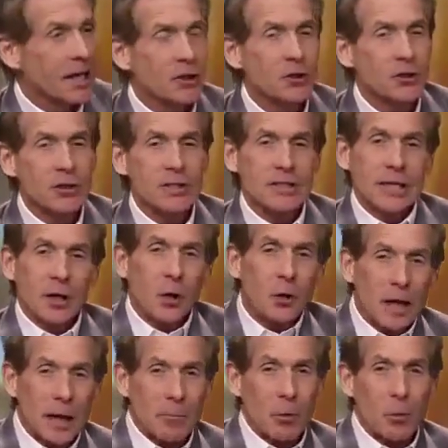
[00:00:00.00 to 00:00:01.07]
And you just say,
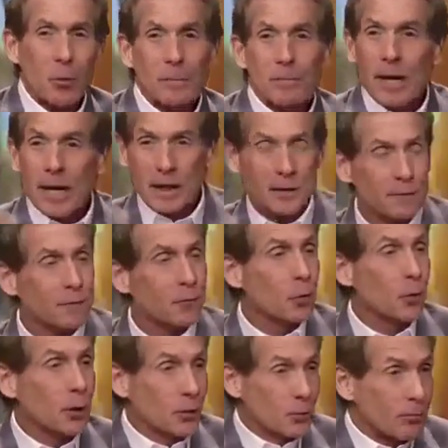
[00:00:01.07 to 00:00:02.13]
okay, but we banked
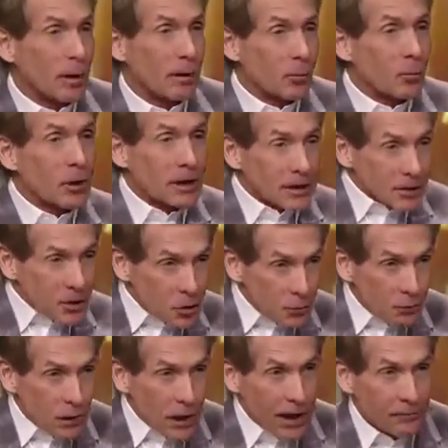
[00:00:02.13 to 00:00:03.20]
4, and maybe we can
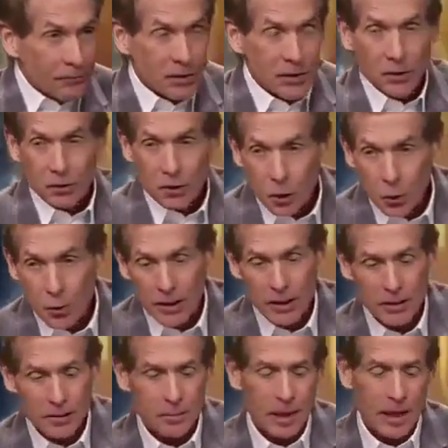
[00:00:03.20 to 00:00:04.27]
survive until Tony
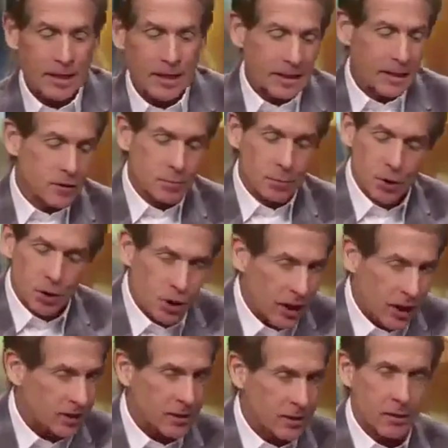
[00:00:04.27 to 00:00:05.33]
gets back, and he's
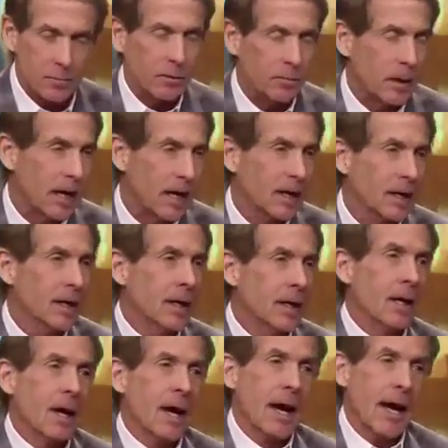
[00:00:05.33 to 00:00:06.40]
projected to be back
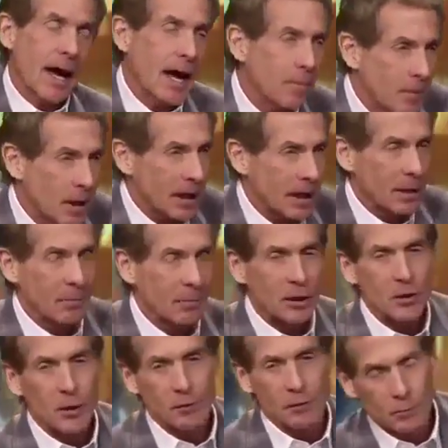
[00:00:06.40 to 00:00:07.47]
at
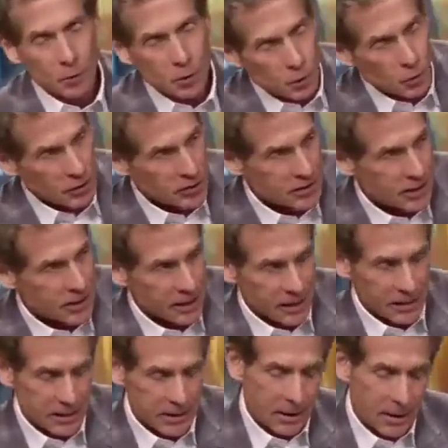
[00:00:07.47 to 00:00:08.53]
Miami November
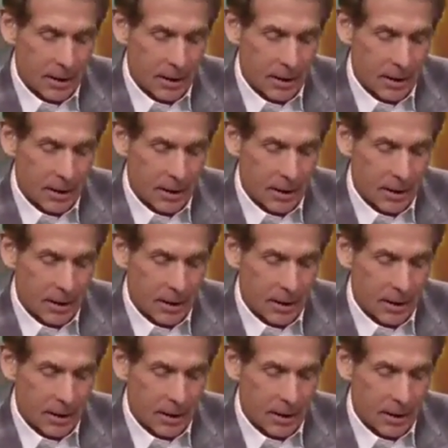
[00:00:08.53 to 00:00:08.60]
22nd.